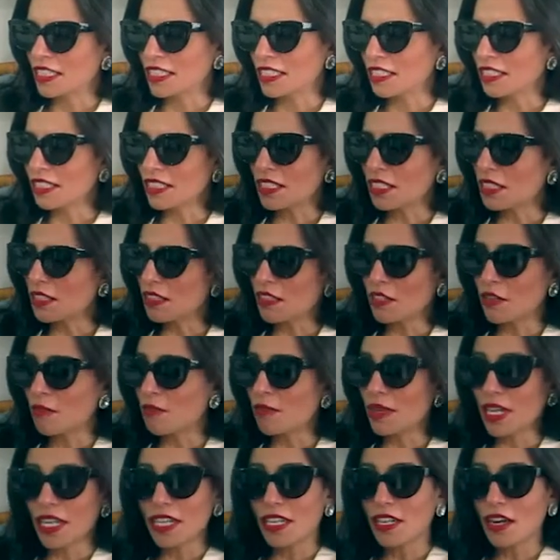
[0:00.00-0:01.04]

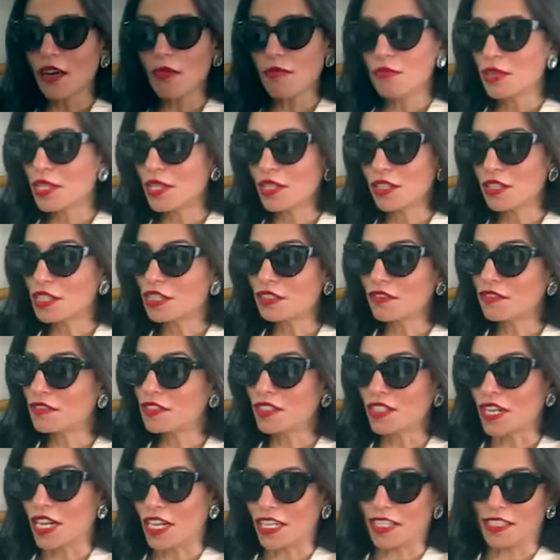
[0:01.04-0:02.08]
it may not be good
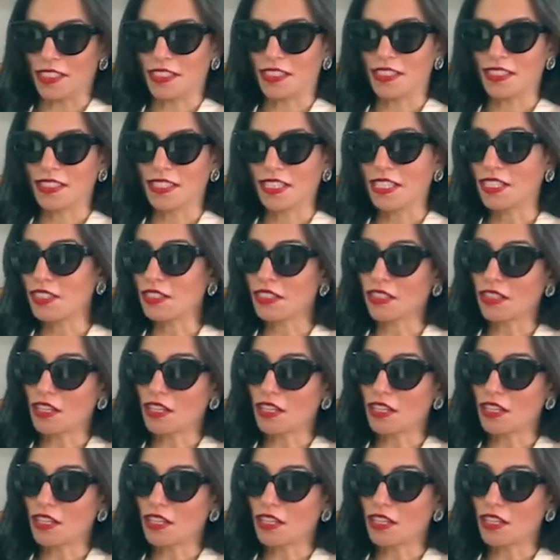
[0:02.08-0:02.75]
for us in the